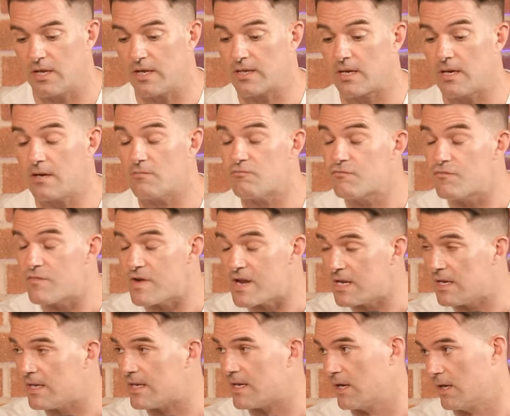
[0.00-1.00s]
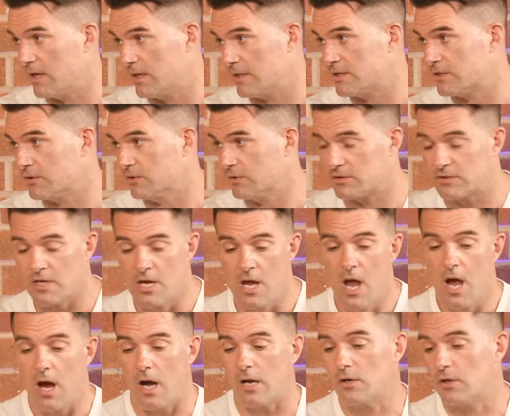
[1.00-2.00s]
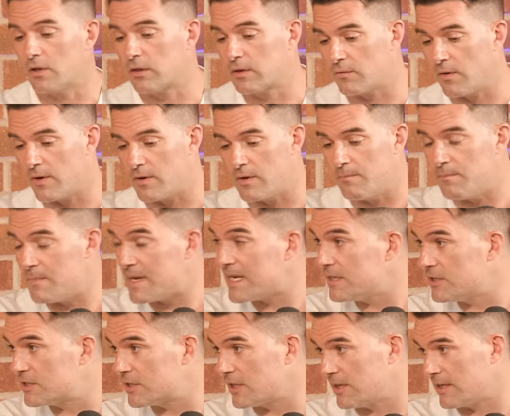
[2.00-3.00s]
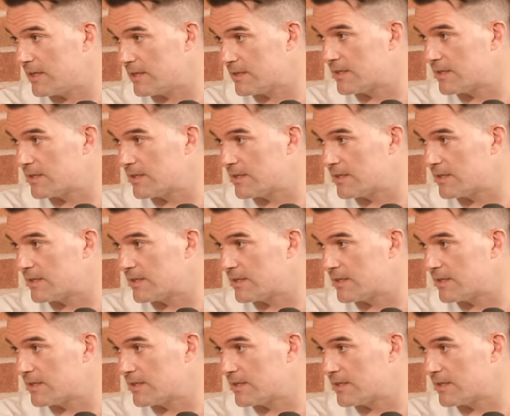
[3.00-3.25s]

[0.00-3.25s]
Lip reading: like really early doors. I got thrown immediately